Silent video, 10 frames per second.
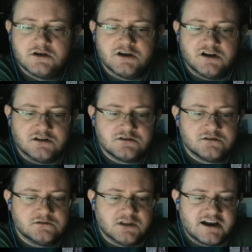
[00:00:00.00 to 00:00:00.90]
Hell,
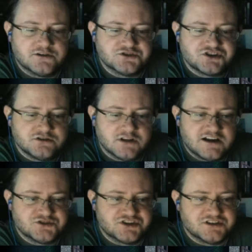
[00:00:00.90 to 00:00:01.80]
lounge.
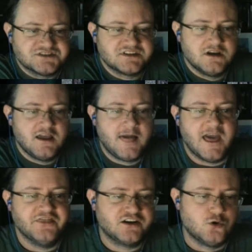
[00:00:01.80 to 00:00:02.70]
Lounge it is.
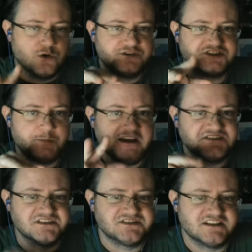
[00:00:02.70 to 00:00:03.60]
And the corner
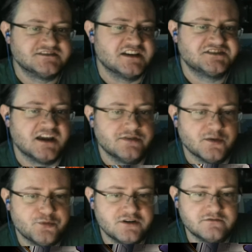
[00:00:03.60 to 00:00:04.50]
spaces, as I said in
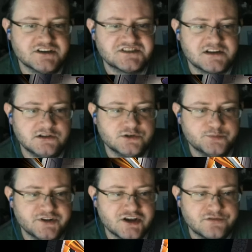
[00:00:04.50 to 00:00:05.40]
the previous Clue
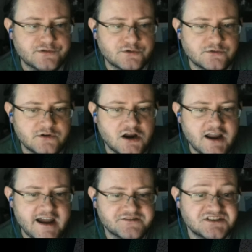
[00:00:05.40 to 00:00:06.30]
playthrough,
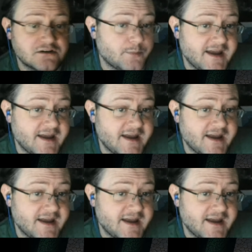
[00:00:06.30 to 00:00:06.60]
have secret